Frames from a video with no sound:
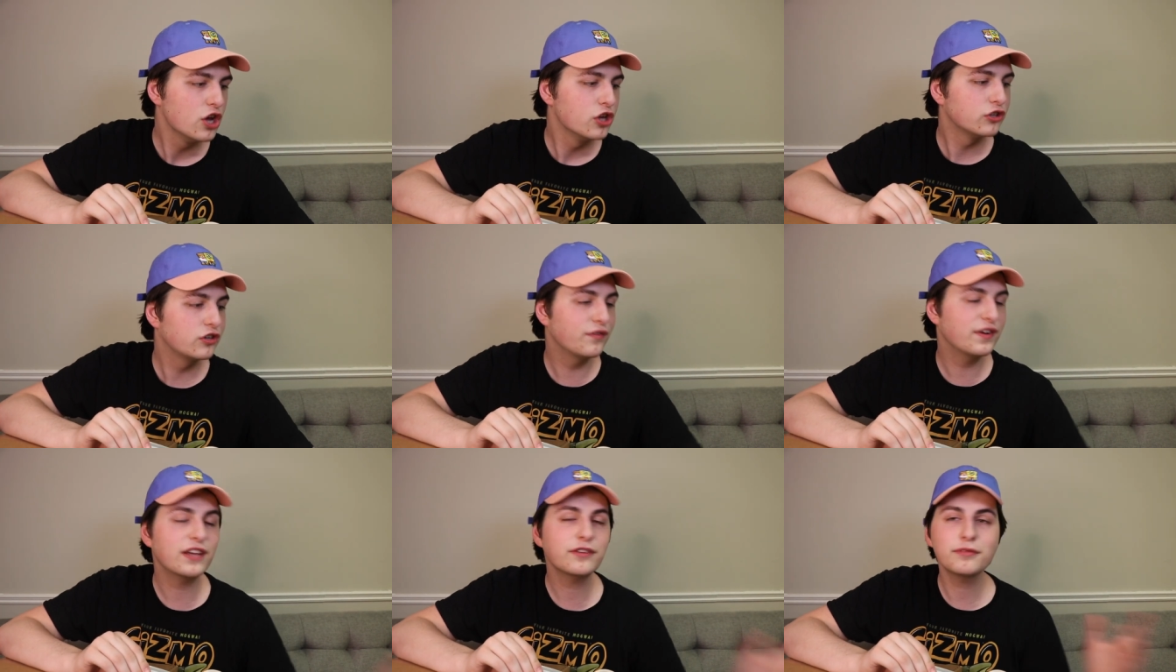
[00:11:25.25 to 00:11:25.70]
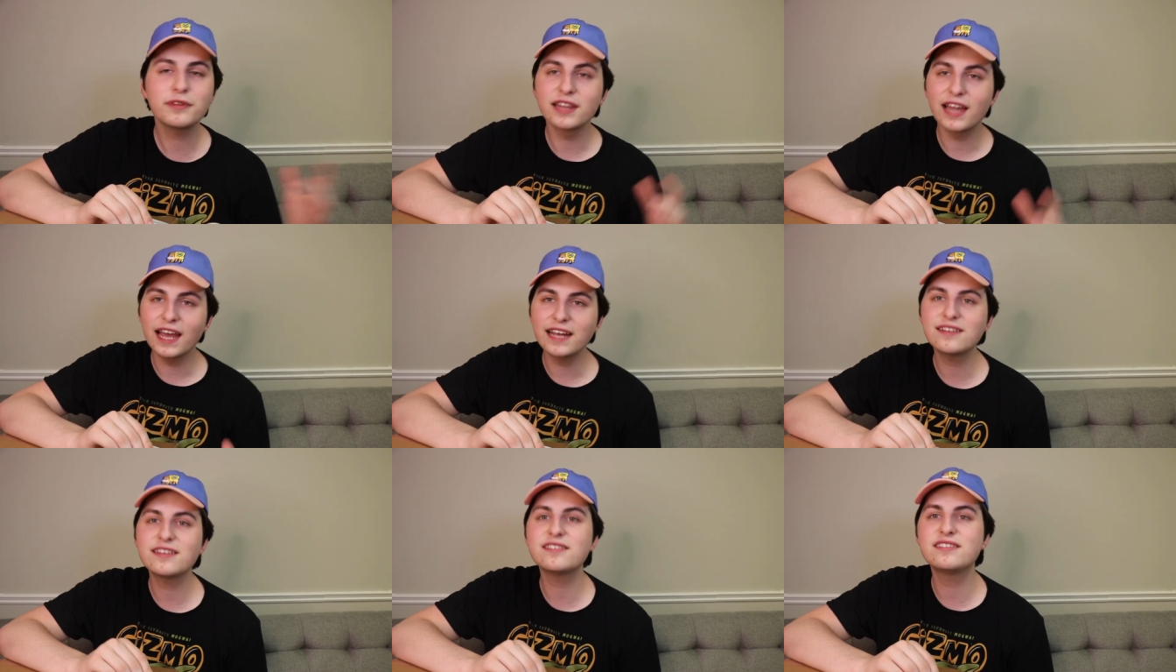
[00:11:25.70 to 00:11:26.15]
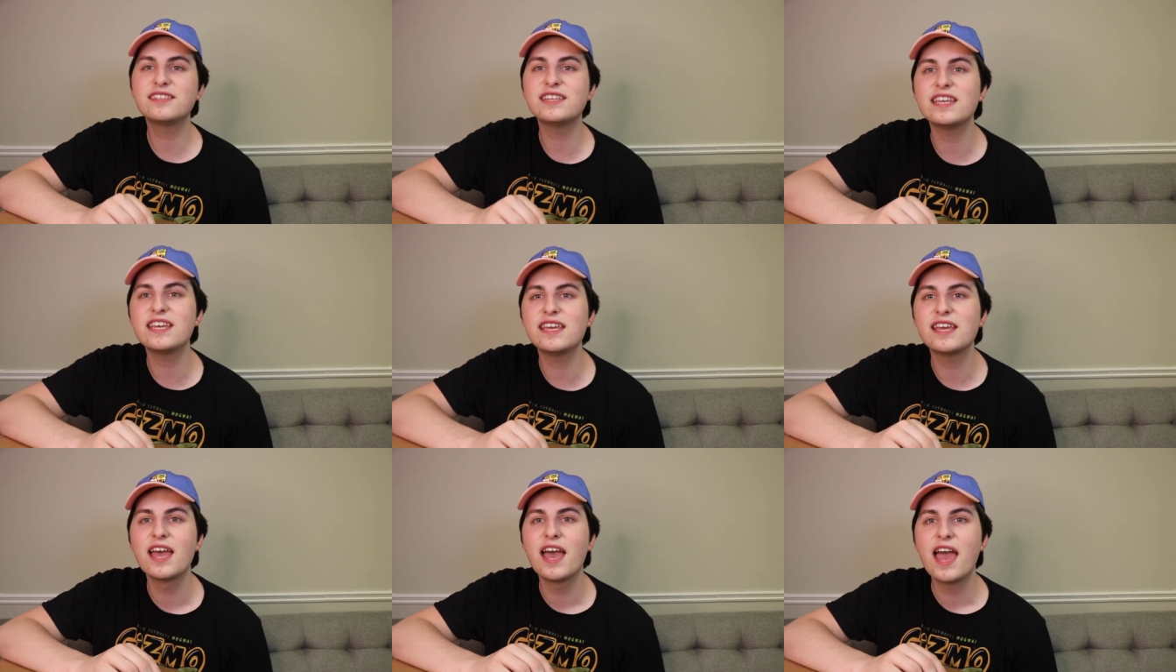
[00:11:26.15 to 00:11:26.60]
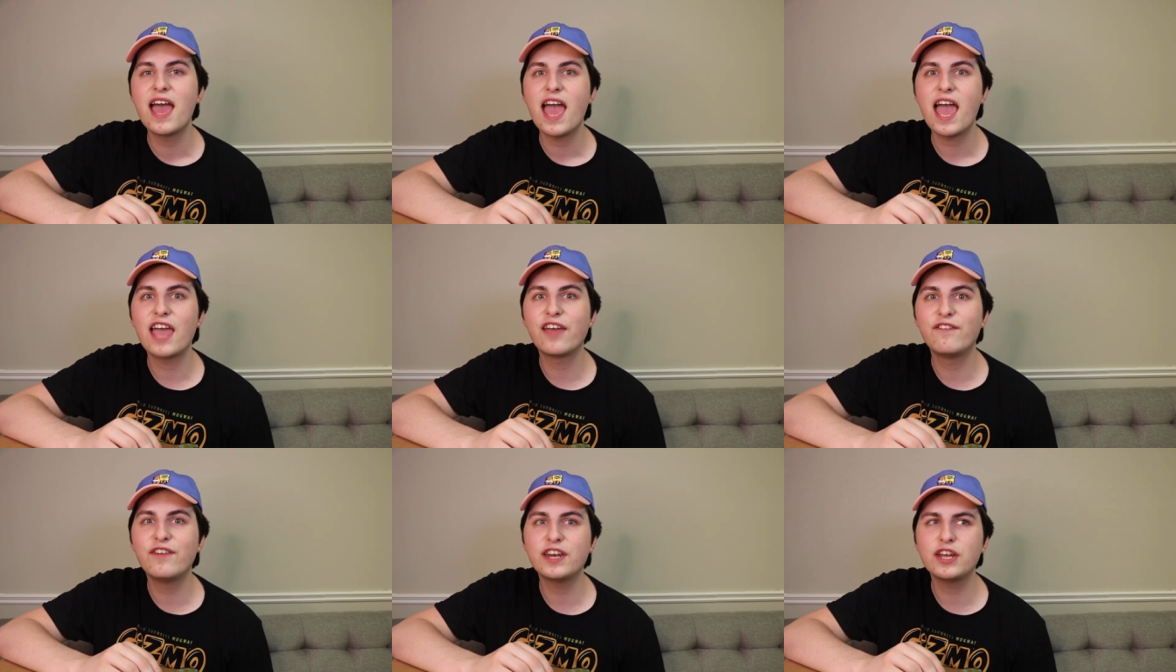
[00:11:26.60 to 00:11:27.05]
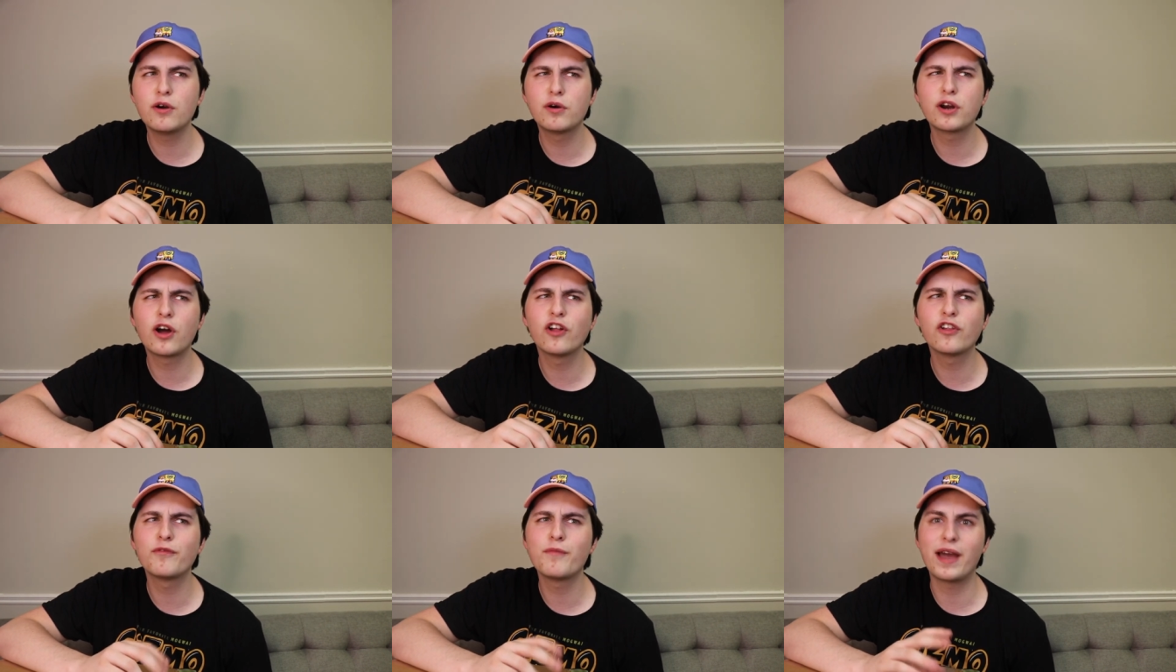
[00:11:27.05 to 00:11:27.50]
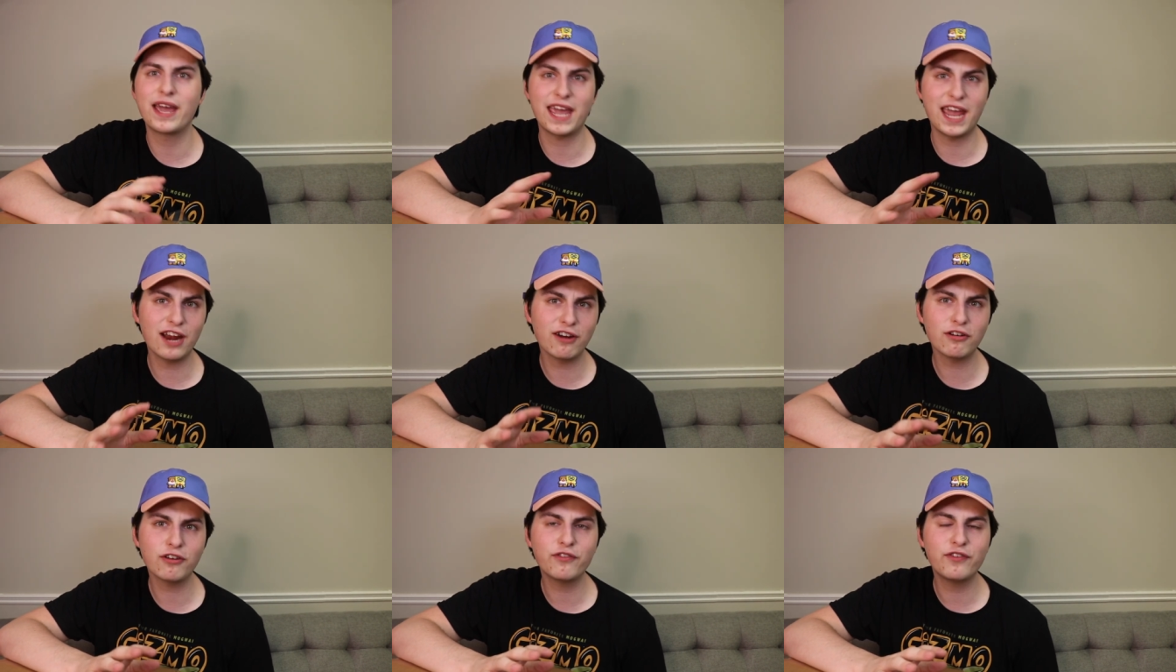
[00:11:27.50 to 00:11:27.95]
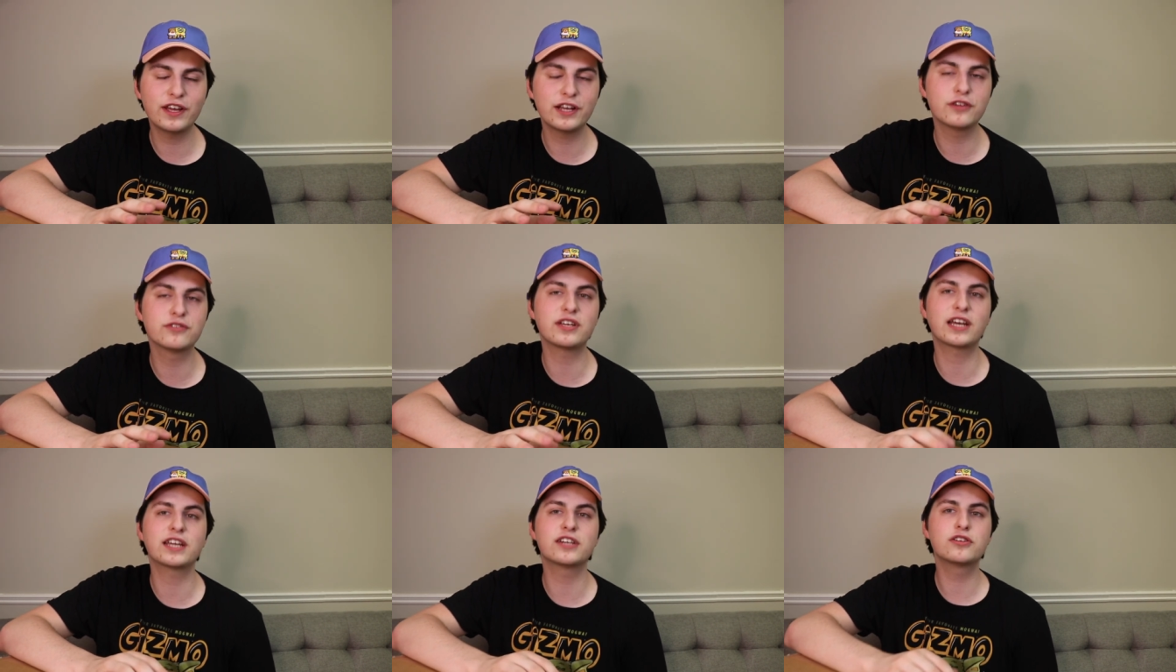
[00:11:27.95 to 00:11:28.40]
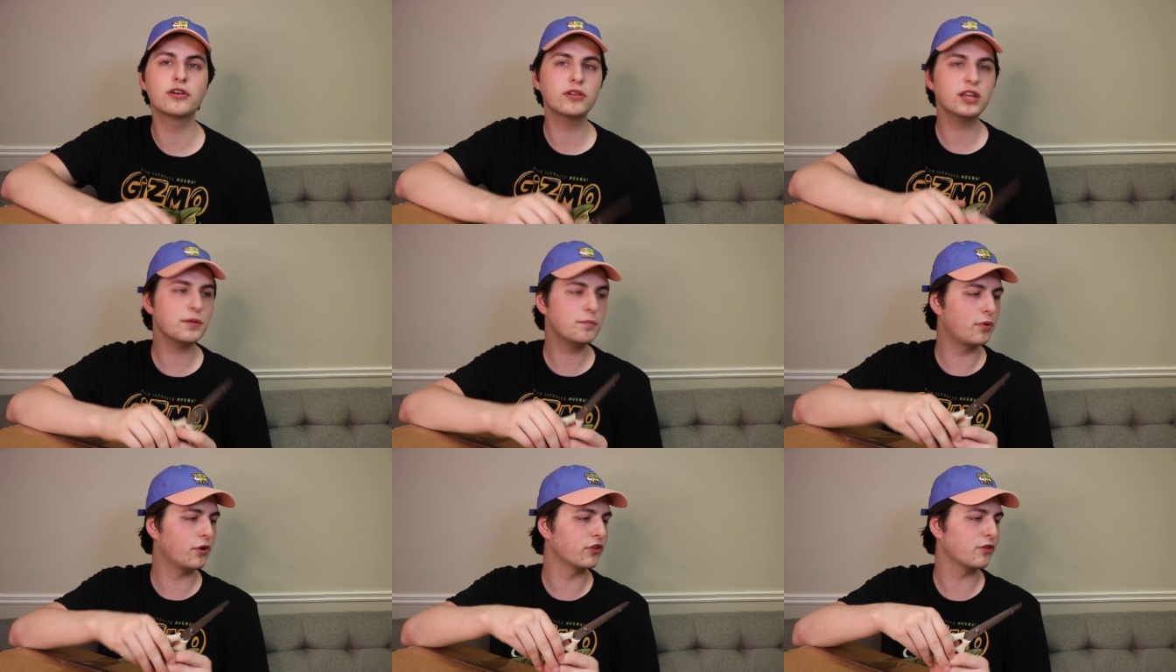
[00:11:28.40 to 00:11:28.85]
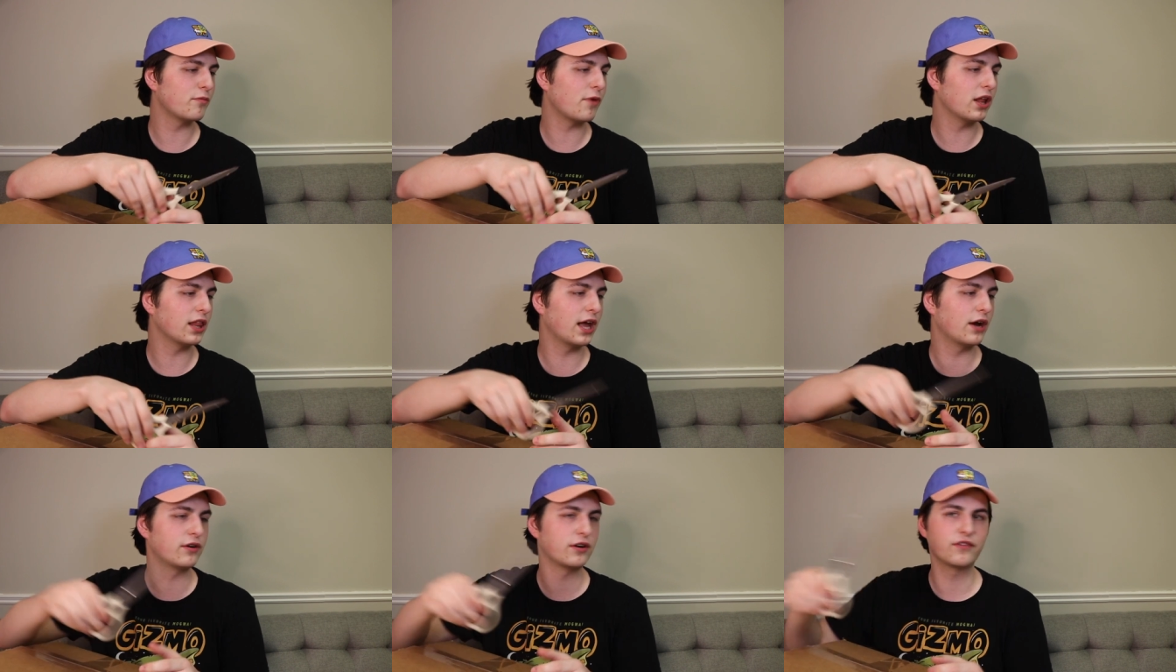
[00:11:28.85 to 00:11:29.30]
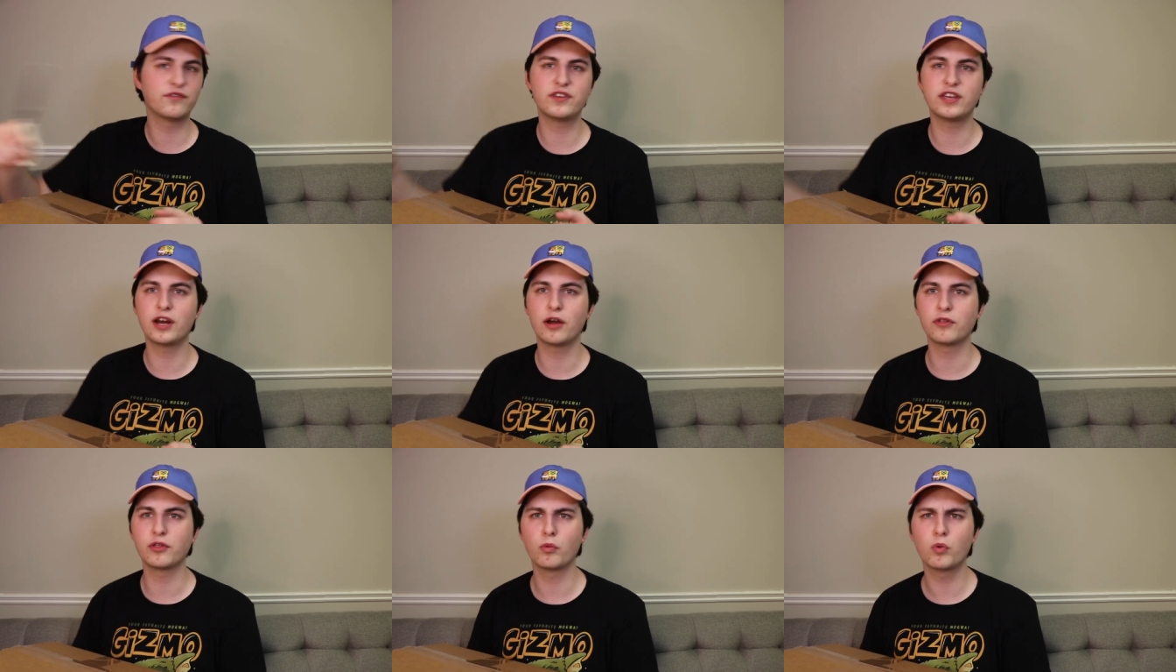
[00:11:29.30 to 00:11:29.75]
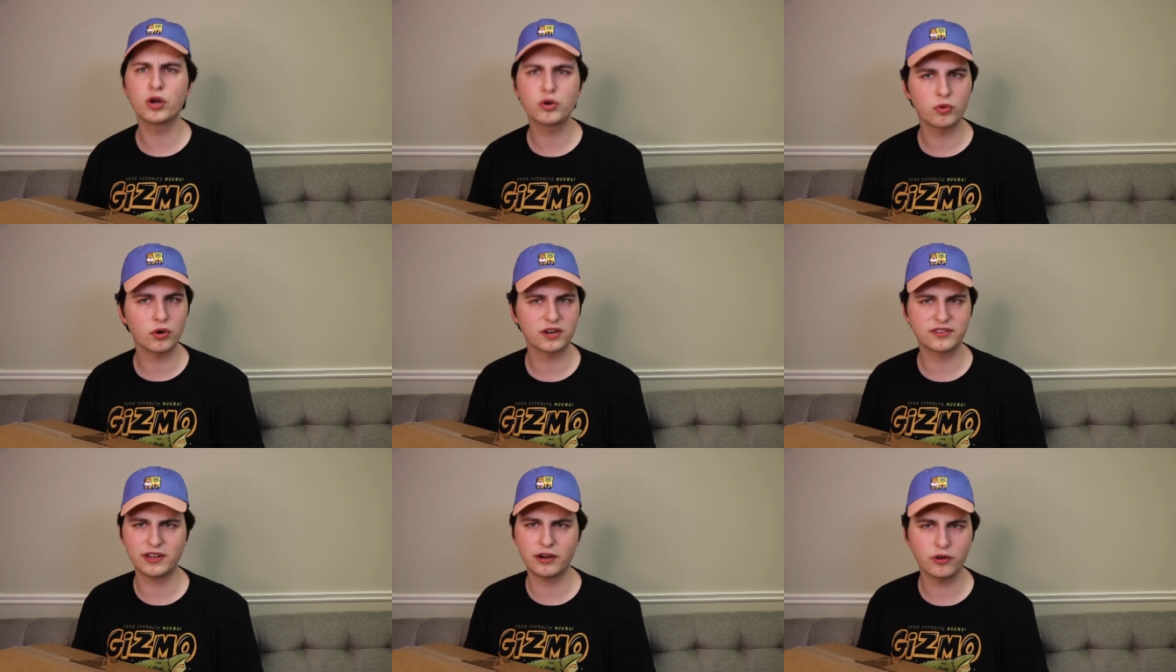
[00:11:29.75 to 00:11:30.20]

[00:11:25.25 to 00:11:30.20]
So if you guys would like to see a video on all of my Arrow figures, I can totally pull them all out of, you know, the woodworks.